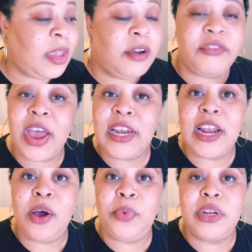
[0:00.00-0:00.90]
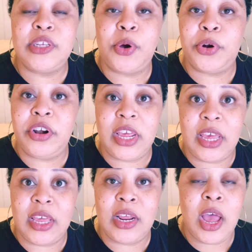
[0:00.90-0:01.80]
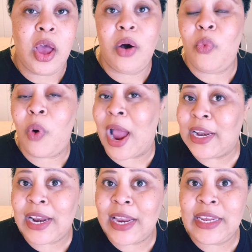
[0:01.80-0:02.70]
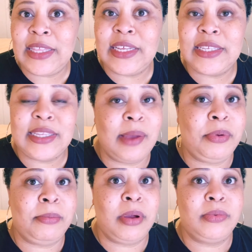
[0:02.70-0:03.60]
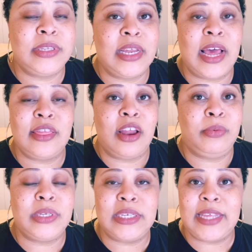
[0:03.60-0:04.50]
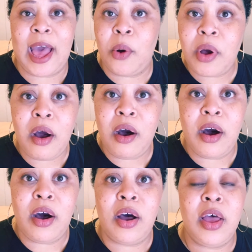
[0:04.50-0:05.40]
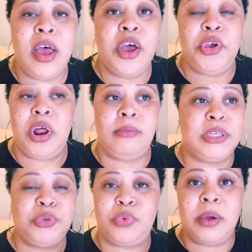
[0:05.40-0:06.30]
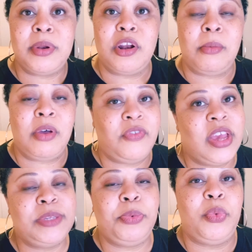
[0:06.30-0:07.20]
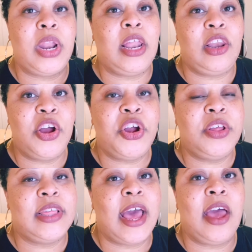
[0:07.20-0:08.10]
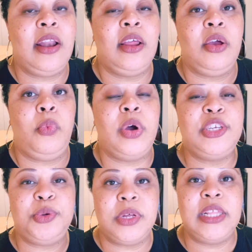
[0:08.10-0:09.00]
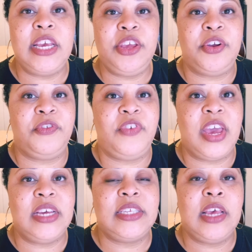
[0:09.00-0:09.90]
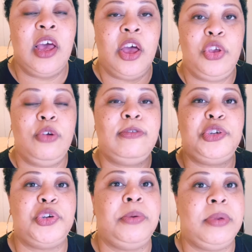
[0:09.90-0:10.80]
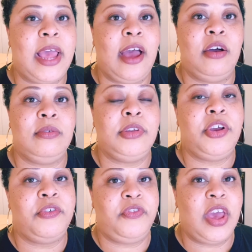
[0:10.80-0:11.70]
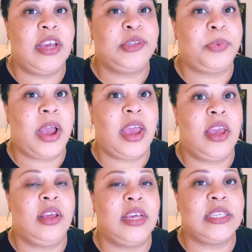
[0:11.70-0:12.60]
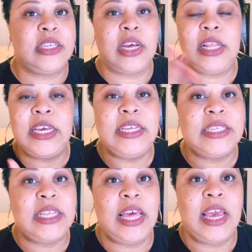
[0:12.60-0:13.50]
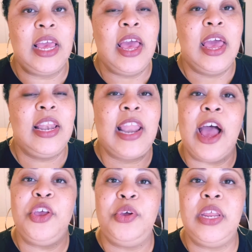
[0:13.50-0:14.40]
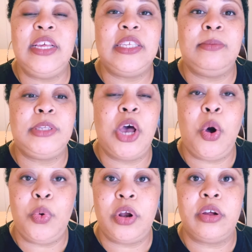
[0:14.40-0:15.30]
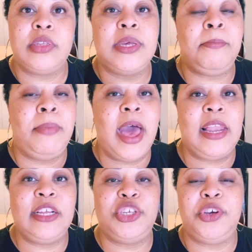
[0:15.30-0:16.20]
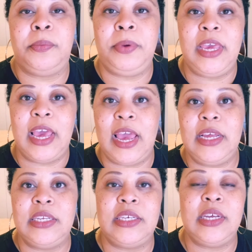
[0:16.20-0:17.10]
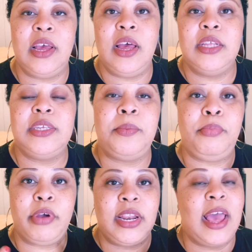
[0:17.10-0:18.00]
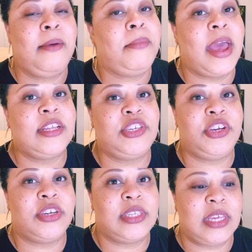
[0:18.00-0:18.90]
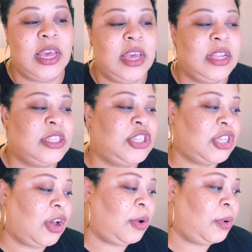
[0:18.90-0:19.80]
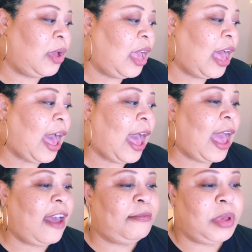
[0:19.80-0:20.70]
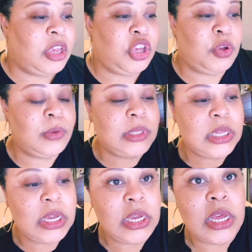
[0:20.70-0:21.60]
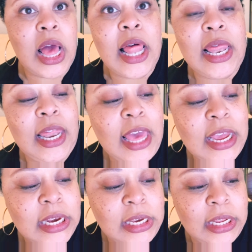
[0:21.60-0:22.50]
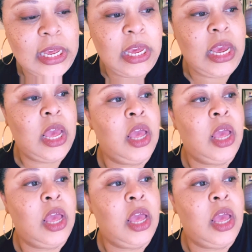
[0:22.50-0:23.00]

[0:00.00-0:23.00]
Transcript: finding out what a toner did. Why did I need this step in my routine? I thought it was just alcohol. You know, I'm just rubbing it on my face. But when I learned that once you clean your face, you strip down your face, right? It's a clean slate. Now you need some toner to balance your pH to bring that back to your skin. So I have been using lately